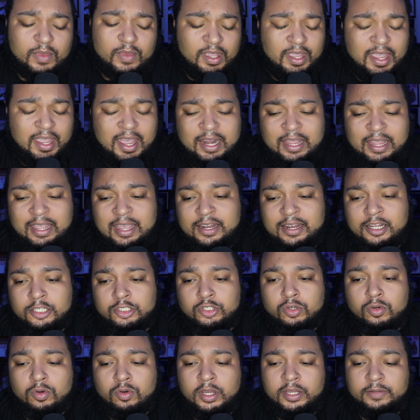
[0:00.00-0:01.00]
get
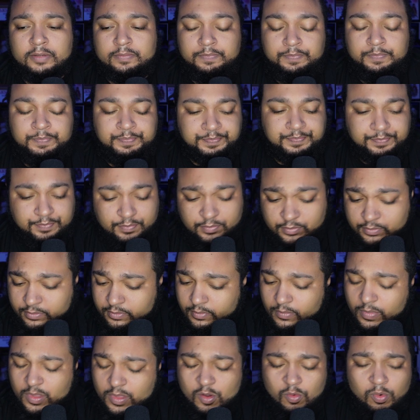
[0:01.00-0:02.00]
into it,
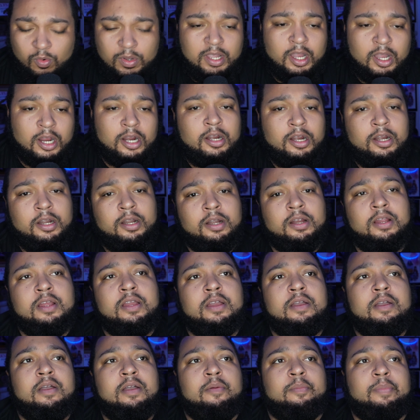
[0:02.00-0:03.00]
we heard
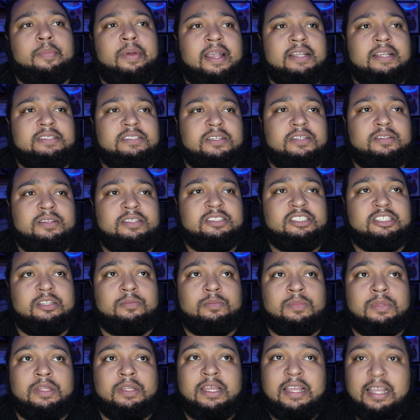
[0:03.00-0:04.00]
basically
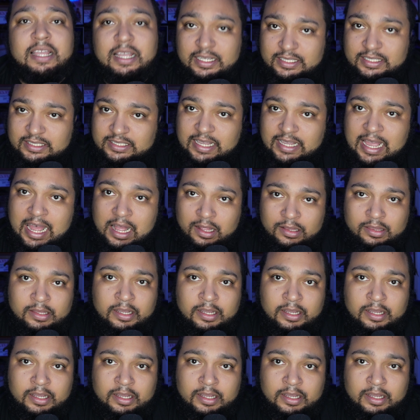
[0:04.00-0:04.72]
some leaks out